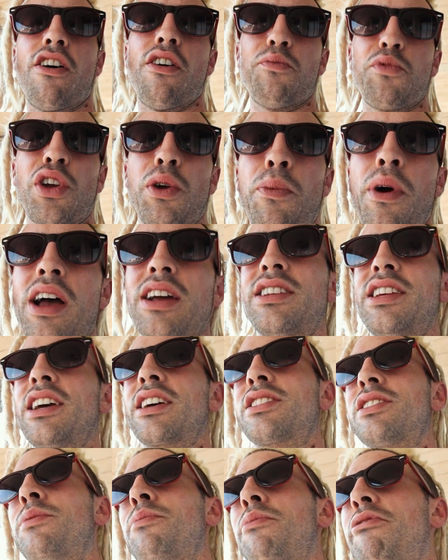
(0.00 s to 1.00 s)
You could probably take
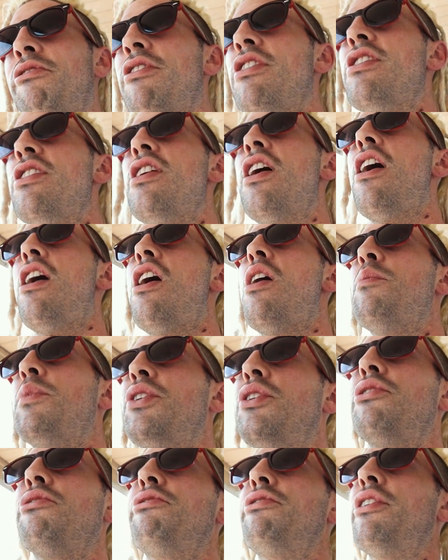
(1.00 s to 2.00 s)
some
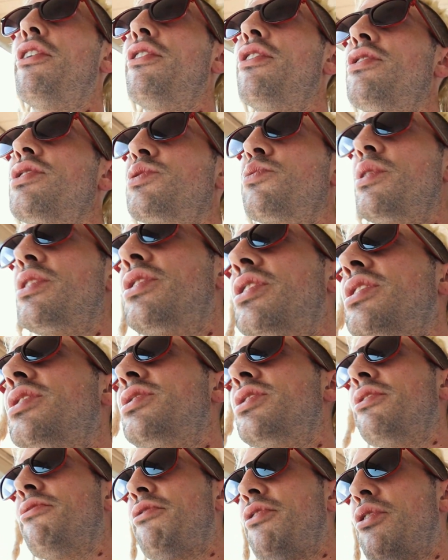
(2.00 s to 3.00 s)
phenomenal photos with
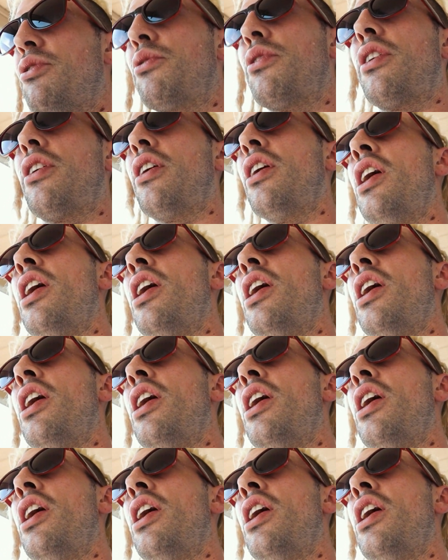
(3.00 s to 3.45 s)
this if you were